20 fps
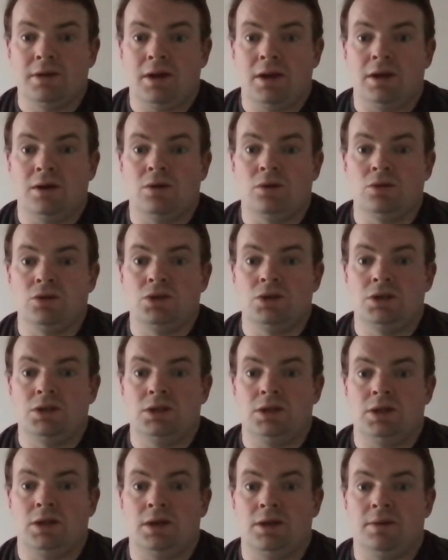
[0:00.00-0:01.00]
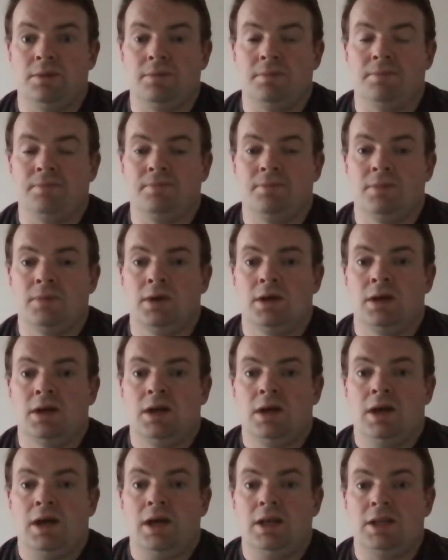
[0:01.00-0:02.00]
I coach in
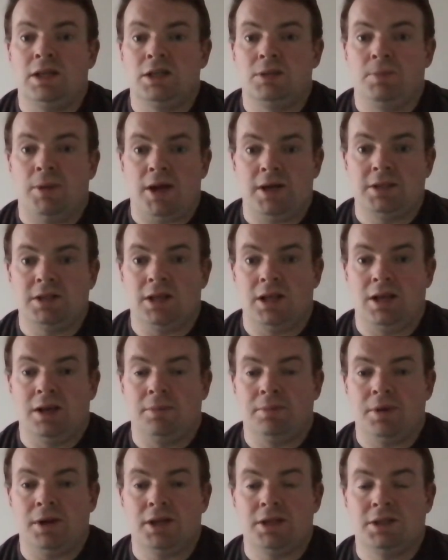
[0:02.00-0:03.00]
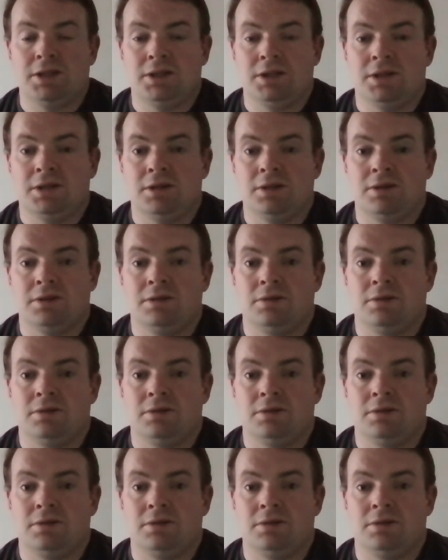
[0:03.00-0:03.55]
the Special Olympics